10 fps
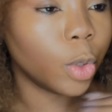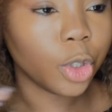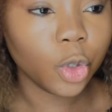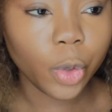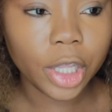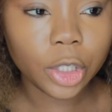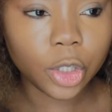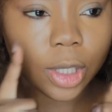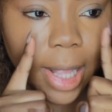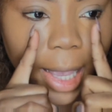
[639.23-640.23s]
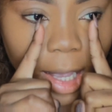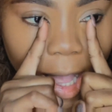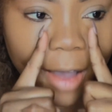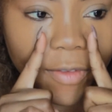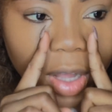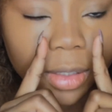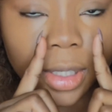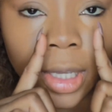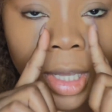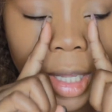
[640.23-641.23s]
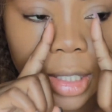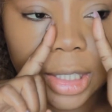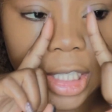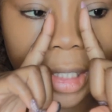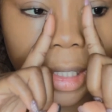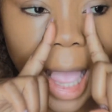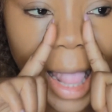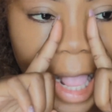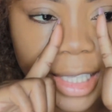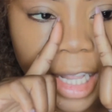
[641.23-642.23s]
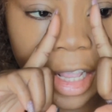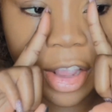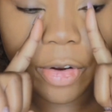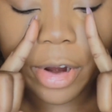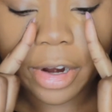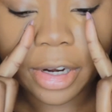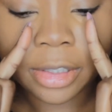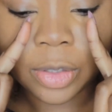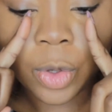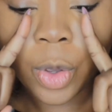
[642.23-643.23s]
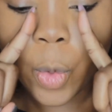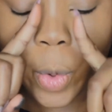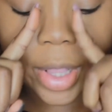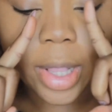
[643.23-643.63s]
just going to like carve out these highlighted areas with